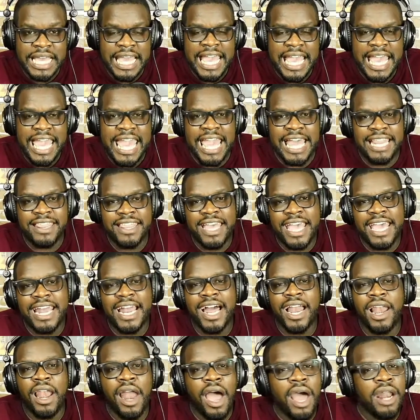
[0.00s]
And that a
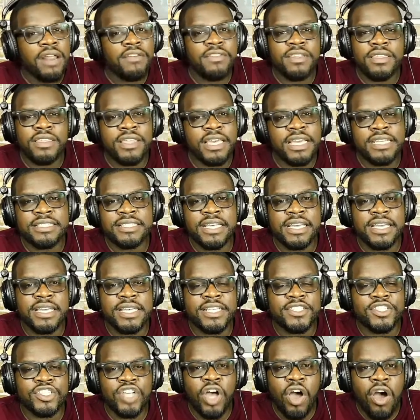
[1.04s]
lot of the things that he's
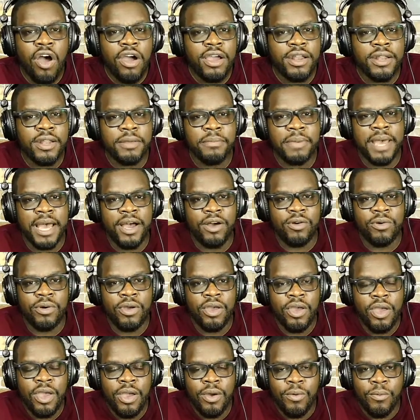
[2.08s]
talking about
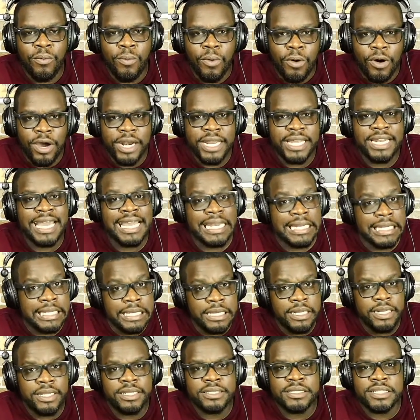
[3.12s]
wanting and
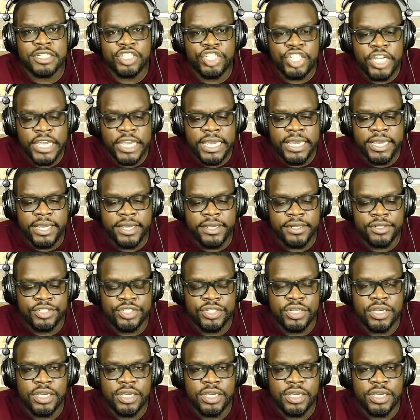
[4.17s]
needing to change